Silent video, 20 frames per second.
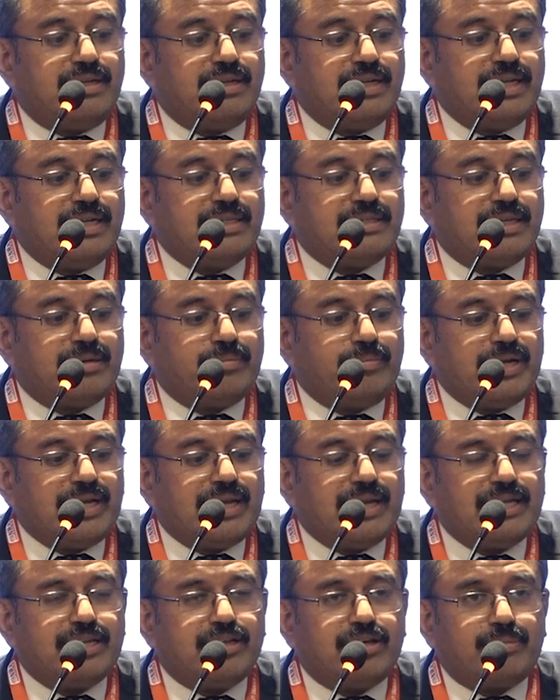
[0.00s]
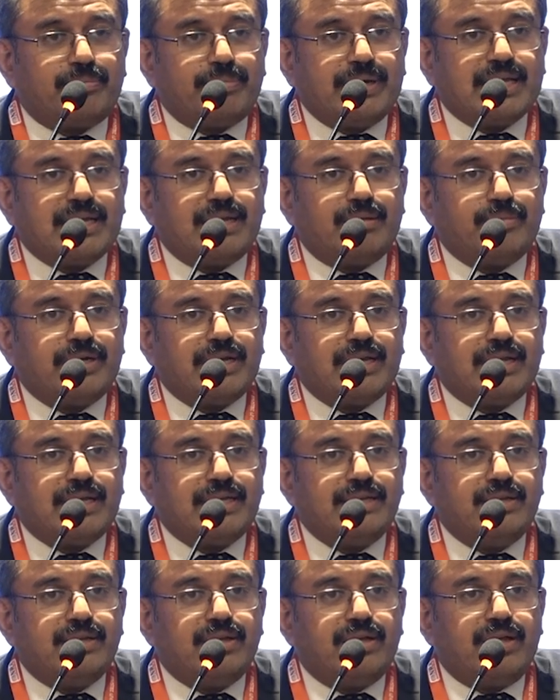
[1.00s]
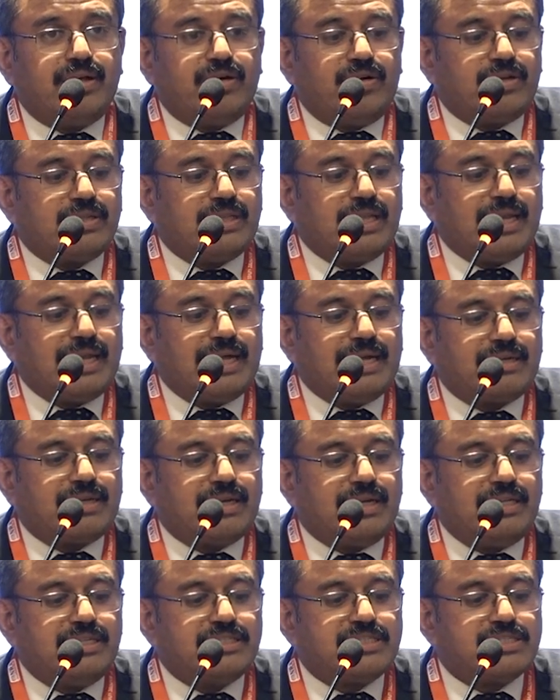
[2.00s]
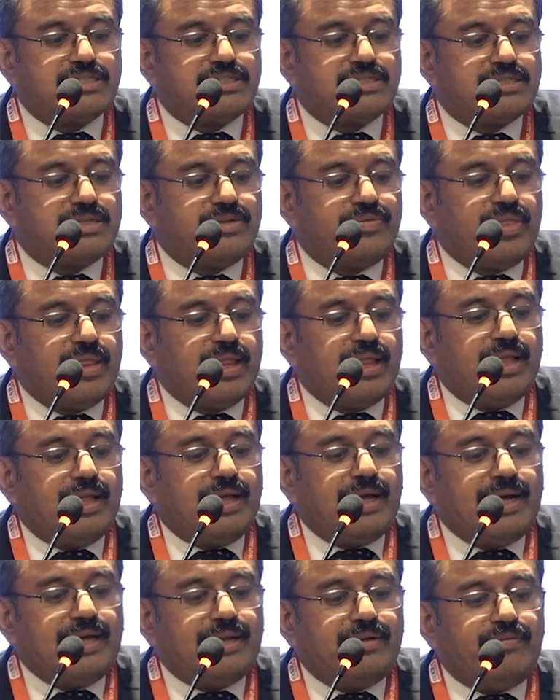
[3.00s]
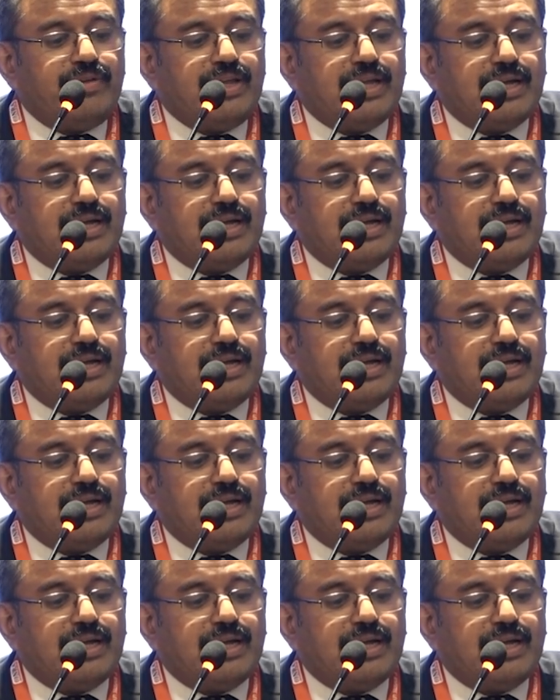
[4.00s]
either midline or paramidline or the lateral lesions. And we